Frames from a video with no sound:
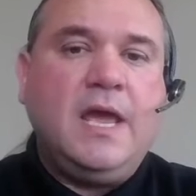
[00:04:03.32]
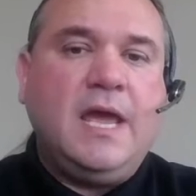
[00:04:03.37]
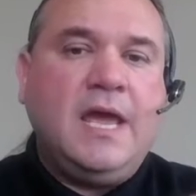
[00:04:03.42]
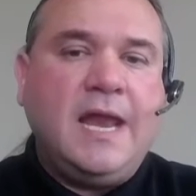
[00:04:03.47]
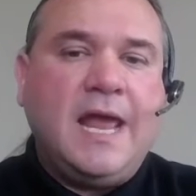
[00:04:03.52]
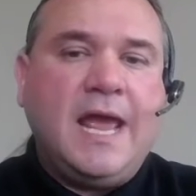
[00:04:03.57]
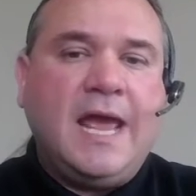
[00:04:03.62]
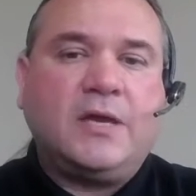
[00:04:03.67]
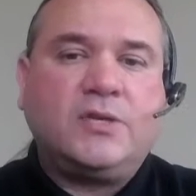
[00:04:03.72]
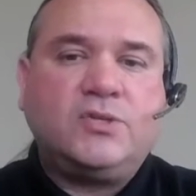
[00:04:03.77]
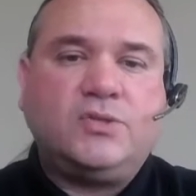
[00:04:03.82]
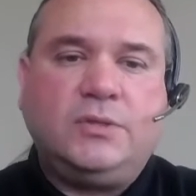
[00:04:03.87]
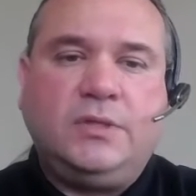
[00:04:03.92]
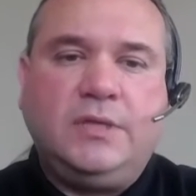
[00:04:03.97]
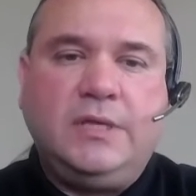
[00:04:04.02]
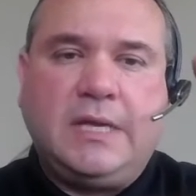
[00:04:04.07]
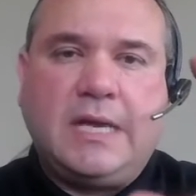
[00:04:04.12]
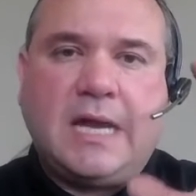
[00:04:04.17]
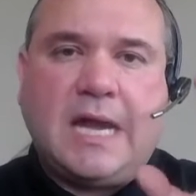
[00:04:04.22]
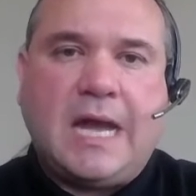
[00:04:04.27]
and actually
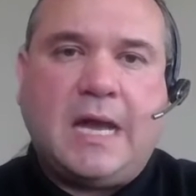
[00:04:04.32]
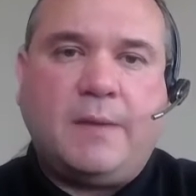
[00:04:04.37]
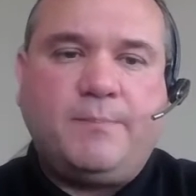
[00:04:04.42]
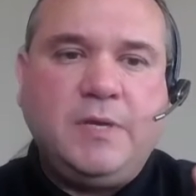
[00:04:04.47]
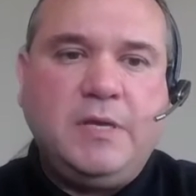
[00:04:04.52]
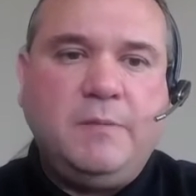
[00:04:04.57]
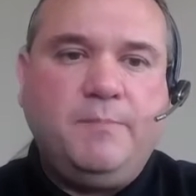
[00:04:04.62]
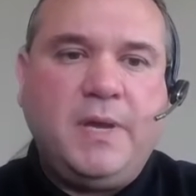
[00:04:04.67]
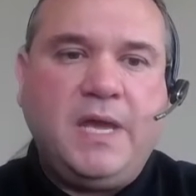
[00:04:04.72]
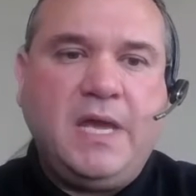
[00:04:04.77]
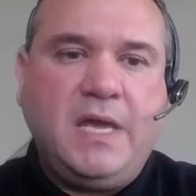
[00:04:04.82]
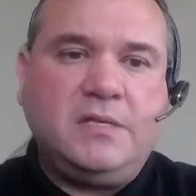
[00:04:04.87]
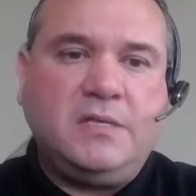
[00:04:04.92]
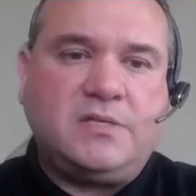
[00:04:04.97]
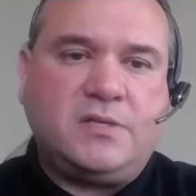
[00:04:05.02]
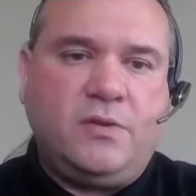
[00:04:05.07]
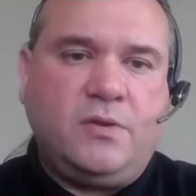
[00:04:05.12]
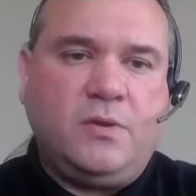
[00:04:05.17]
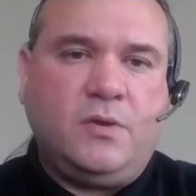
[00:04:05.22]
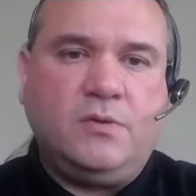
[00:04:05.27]
copy
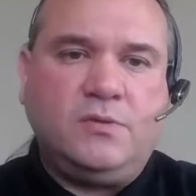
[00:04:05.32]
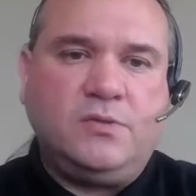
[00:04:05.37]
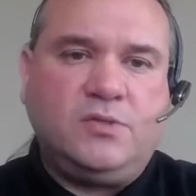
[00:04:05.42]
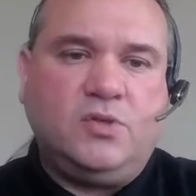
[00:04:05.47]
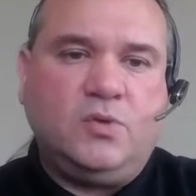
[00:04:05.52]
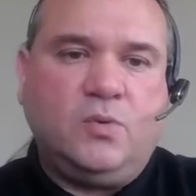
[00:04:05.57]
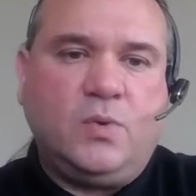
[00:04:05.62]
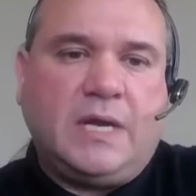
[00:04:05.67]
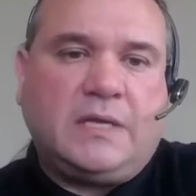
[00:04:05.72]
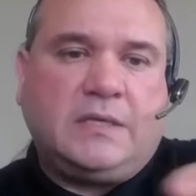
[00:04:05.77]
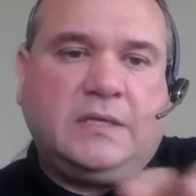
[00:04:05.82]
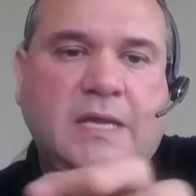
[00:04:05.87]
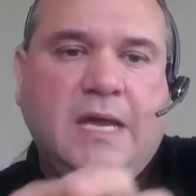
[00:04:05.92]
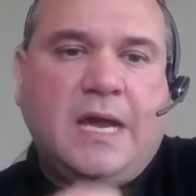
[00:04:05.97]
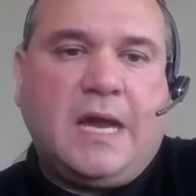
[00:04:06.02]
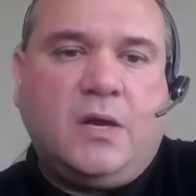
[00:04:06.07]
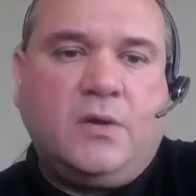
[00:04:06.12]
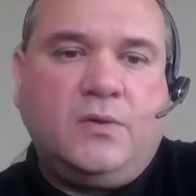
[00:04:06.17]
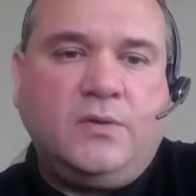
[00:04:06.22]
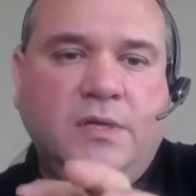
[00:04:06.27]
paste those directly
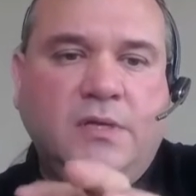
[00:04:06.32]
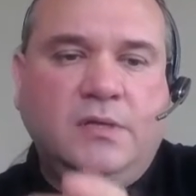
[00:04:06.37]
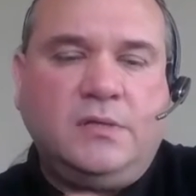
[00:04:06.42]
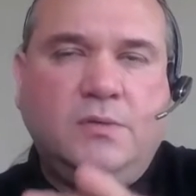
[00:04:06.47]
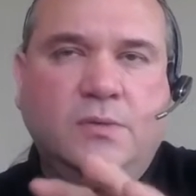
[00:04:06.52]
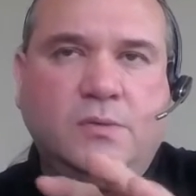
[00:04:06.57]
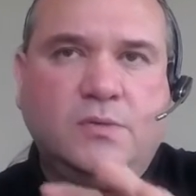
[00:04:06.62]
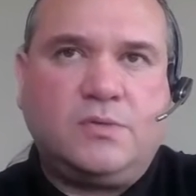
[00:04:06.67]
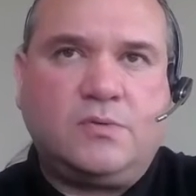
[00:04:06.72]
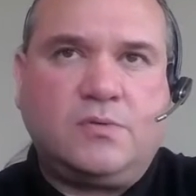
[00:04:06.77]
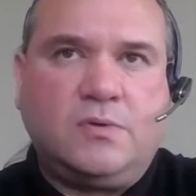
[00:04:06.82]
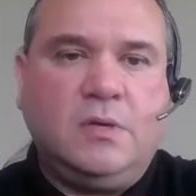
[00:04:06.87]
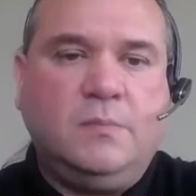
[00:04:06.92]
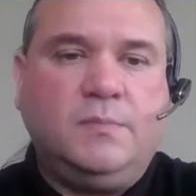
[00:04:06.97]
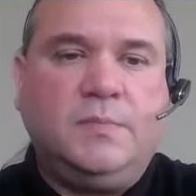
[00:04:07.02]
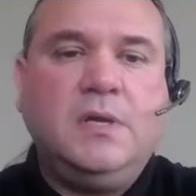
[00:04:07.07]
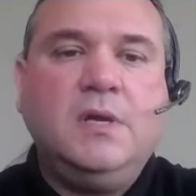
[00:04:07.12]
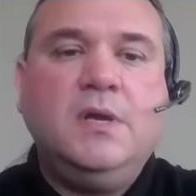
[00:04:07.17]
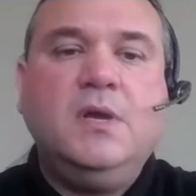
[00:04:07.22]
out into a script.